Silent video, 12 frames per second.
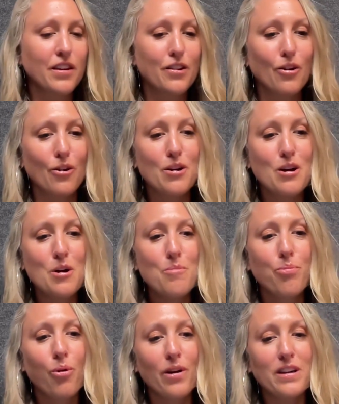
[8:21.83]
you know,
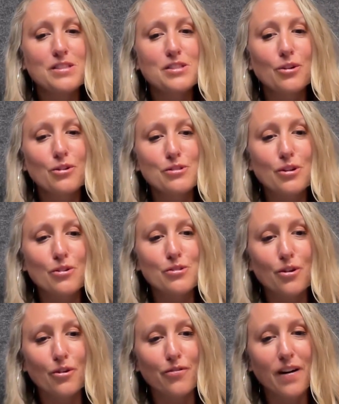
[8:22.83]

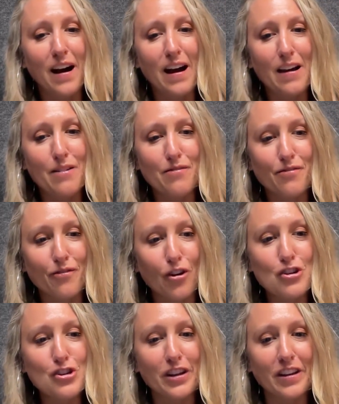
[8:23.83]
0.0005
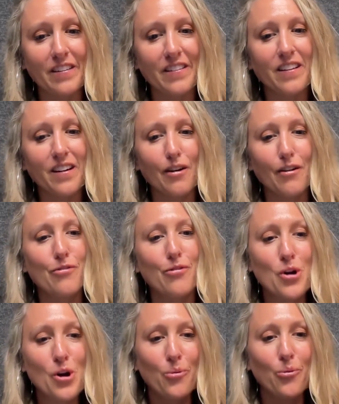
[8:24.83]
version of
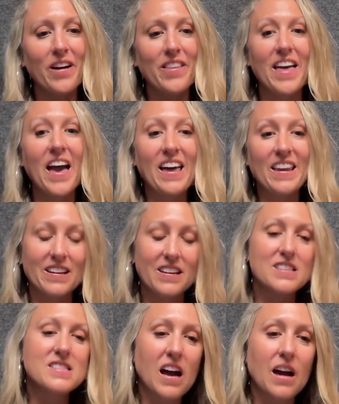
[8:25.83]
what that
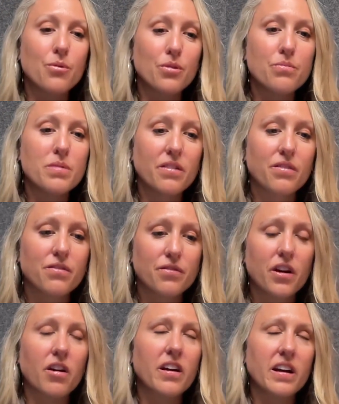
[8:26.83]
is, I would be
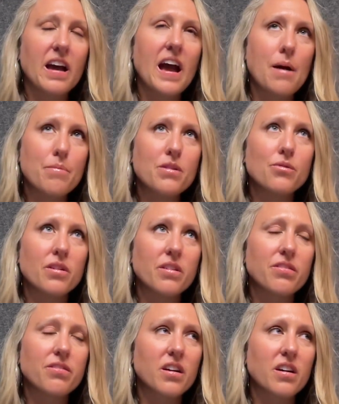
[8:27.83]
very happy with
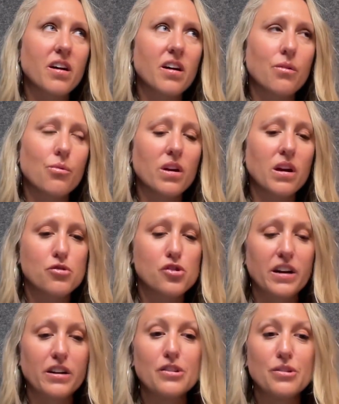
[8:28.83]
uh, what I'm
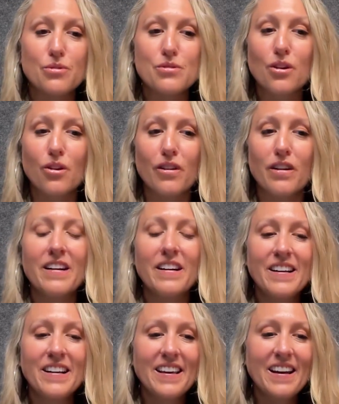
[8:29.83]
trying to do. So,
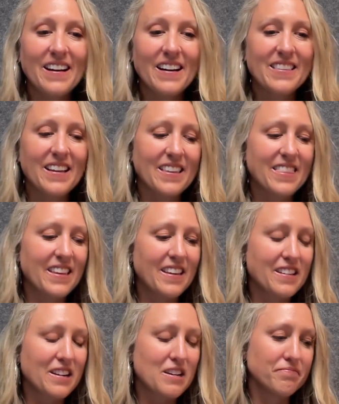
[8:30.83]
yeah, I, I think
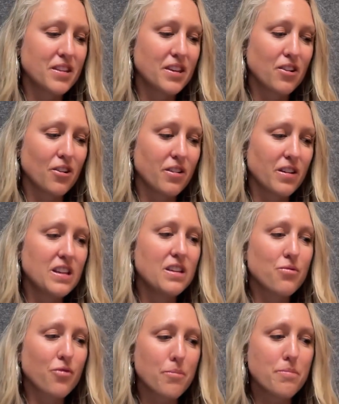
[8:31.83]
uh, you know, it,
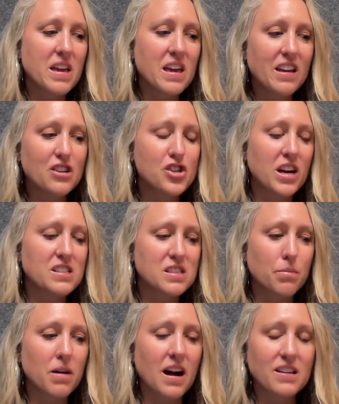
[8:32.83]
for me, it checks the
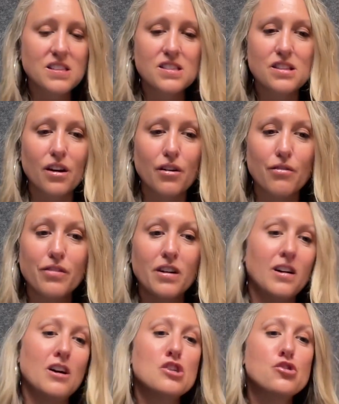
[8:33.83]
boxes of
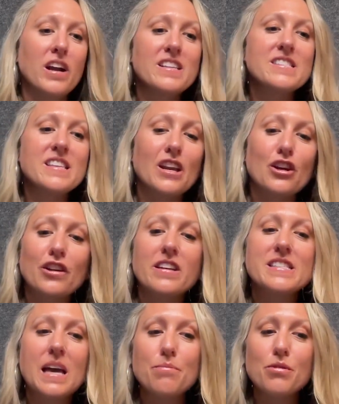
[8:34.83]
trying to set a good
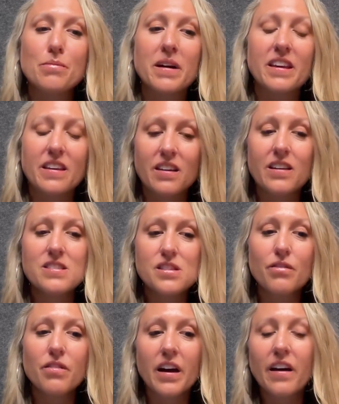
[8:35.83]
example to my kids
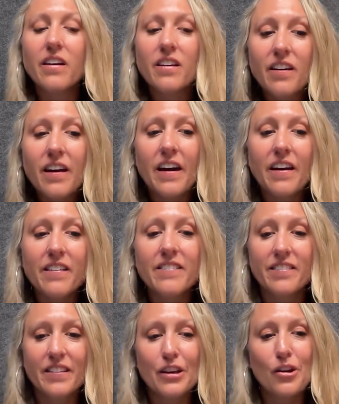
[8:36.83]
of like, hey,
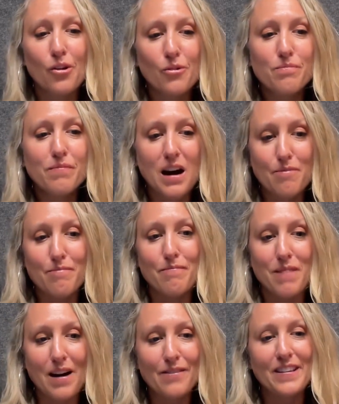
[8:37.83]
you know, mom,
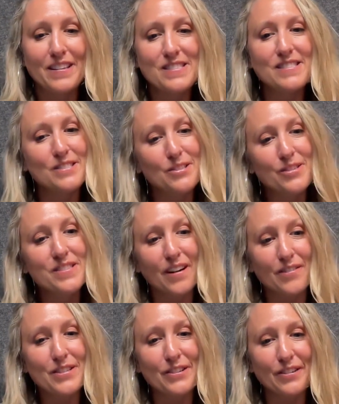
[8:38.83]
mom can do
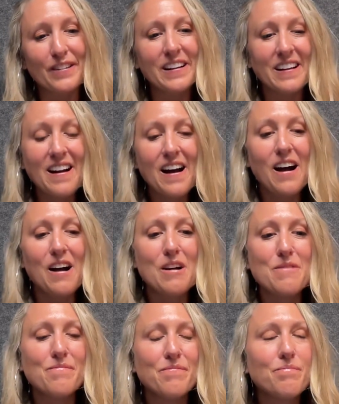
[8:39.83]
stuff too.
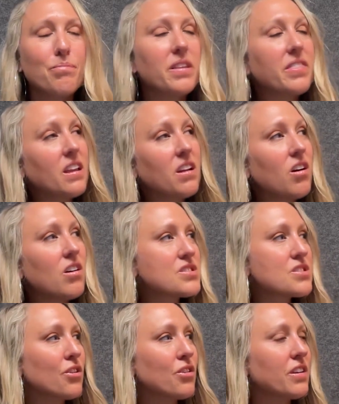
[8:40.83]
Um, but then
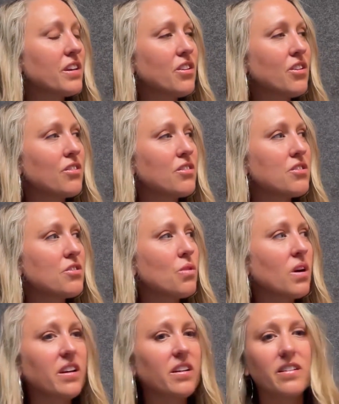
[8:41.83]
also, you know, you
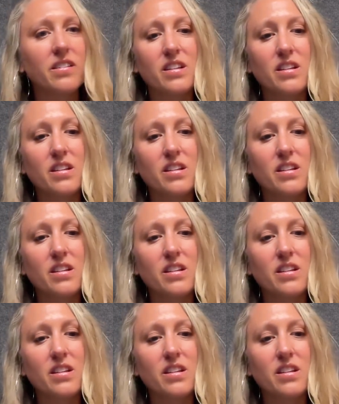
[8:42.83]
want to.